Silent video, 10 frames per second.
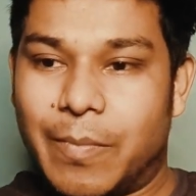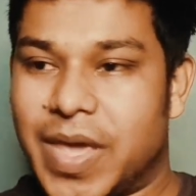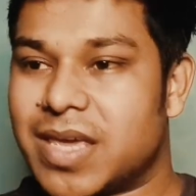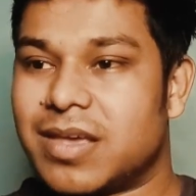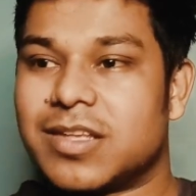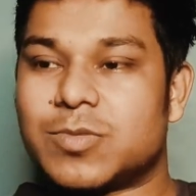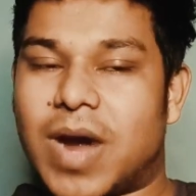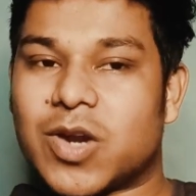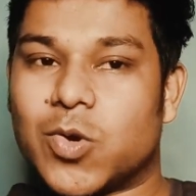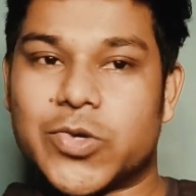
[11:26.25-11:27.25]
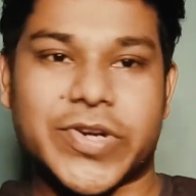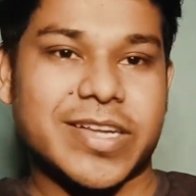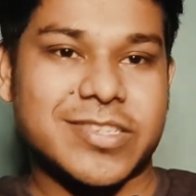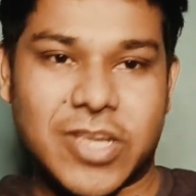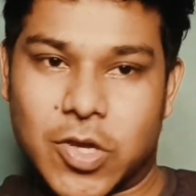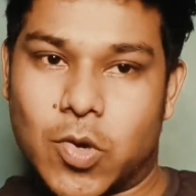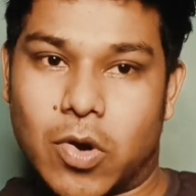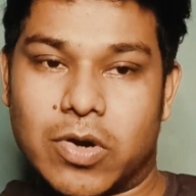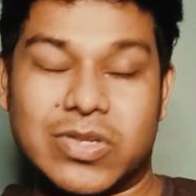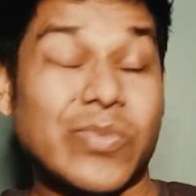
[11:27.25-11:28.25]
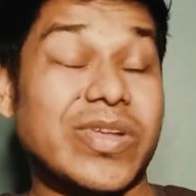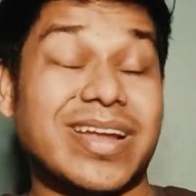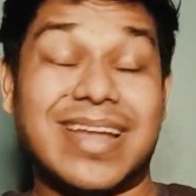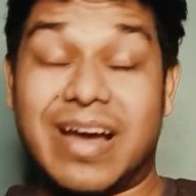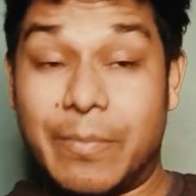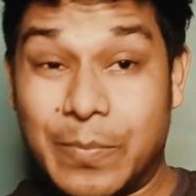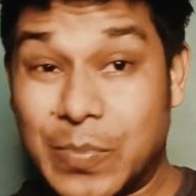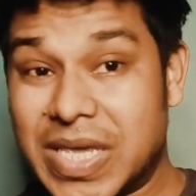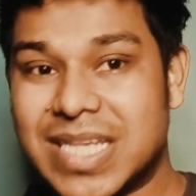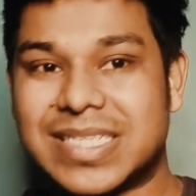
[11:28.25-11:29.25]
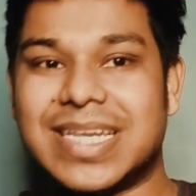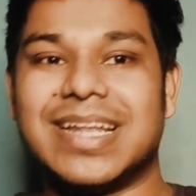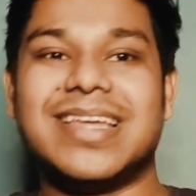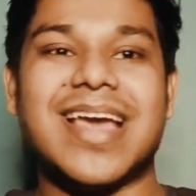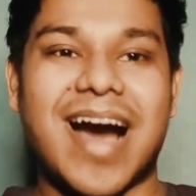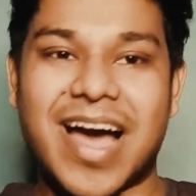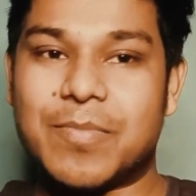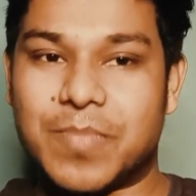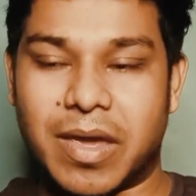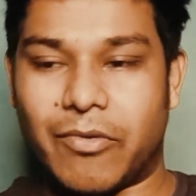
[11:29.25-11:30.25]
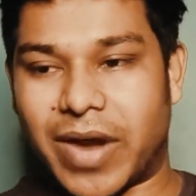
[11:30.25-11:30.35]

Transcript: making smart contracts secure, you will get amazingly high pay.